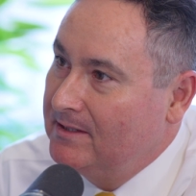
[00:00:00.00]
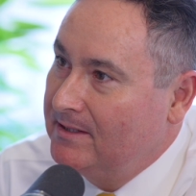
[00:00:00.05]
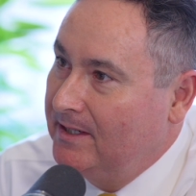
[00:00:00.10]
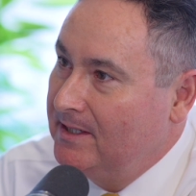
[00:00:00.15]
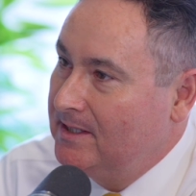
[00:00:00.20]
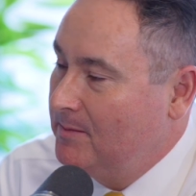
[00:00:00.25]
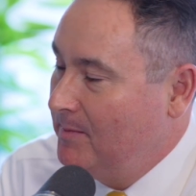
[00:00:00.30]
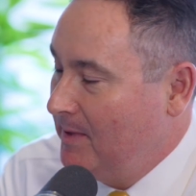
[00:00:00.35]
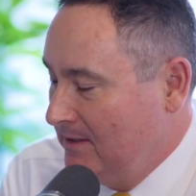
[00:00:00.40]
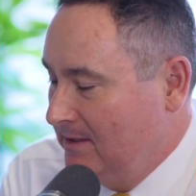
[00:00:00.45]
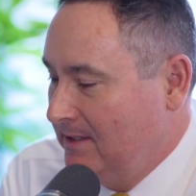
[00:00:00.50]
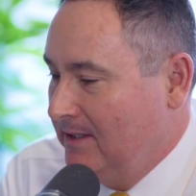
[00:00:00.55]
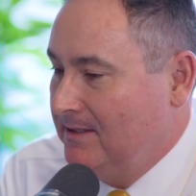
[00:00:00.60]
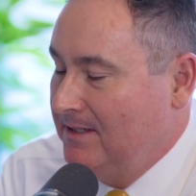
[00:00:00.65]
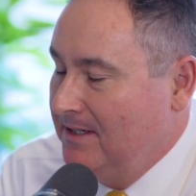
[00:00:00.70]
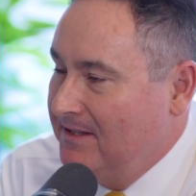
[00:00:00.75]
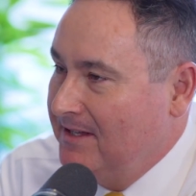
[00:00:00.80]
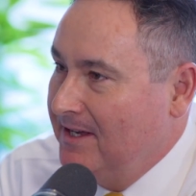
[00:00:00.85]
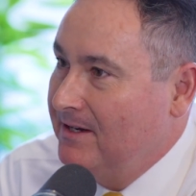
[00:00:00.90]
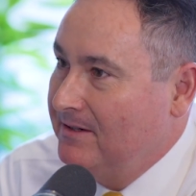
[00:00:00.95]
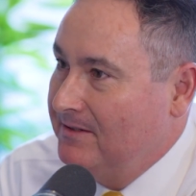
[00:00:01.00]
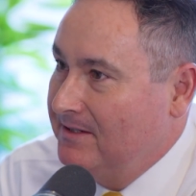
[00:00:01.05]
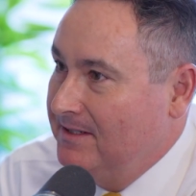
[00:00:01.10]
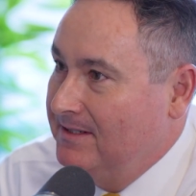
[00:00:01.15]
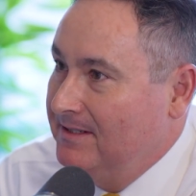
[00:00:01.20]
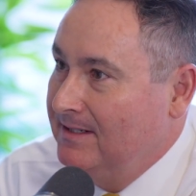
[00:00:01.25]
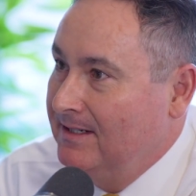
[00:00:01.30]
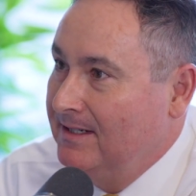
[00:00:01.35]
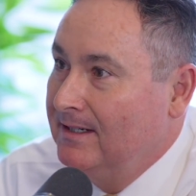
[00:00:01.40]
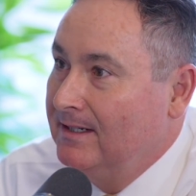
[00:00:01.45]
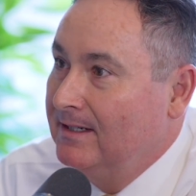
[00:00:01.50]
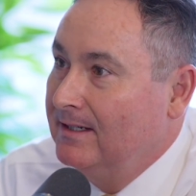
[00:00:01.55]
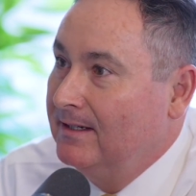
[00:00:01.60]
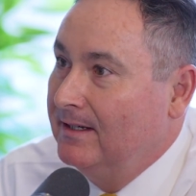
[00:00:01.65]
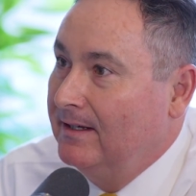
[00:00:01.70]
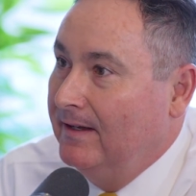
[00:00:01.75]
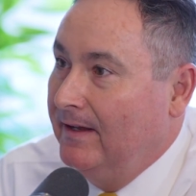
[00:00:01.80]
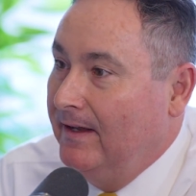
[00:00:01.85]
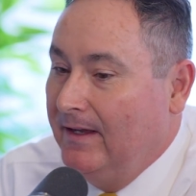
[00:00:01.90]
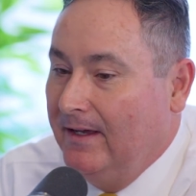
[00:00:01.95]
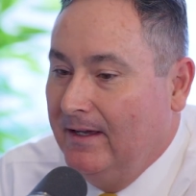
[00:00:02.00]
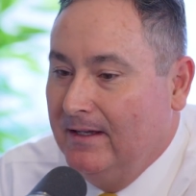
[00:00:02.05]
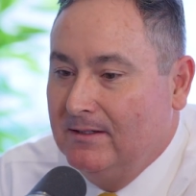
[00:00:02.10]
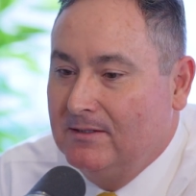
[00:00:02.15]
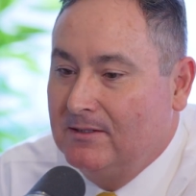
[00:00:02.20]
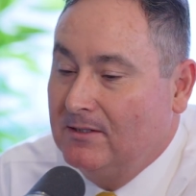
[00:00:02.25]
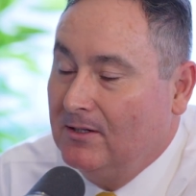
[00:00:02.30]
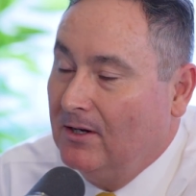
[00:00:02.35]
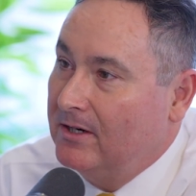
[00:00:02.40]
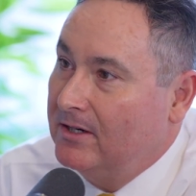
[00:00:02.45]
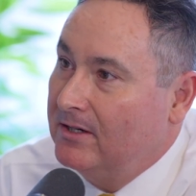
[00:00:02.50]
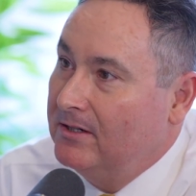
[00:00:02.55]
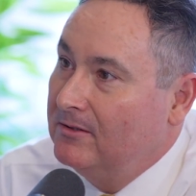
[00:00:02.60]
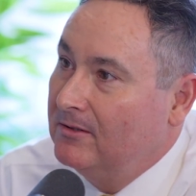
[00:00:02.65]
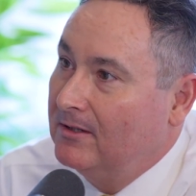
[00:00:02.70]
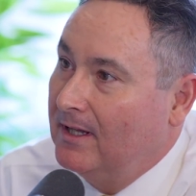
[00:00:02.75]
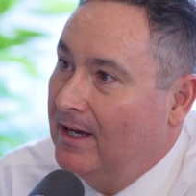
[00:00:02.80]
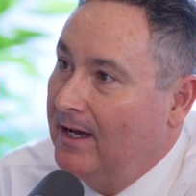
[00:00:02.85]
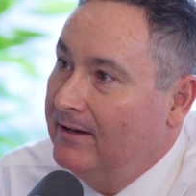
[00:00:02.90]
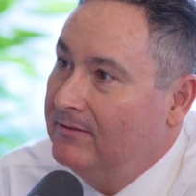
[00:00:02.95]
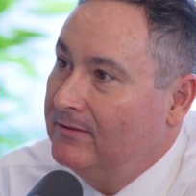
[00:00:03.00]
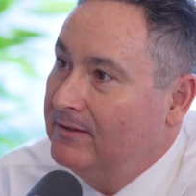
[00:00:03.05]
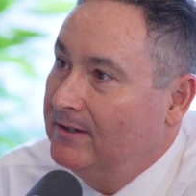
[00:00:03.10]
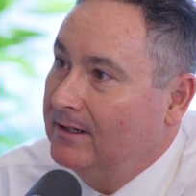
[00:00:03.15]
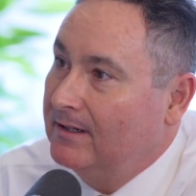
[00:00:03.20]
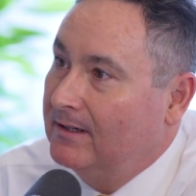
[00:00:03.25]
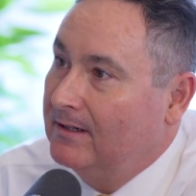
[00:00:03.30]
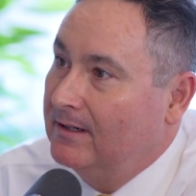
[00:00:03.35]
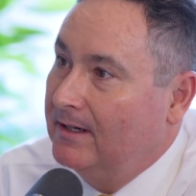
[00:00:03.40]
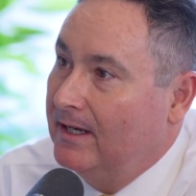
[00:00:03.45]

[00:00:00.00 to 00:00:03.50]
States, about 60,000, and start a new life here.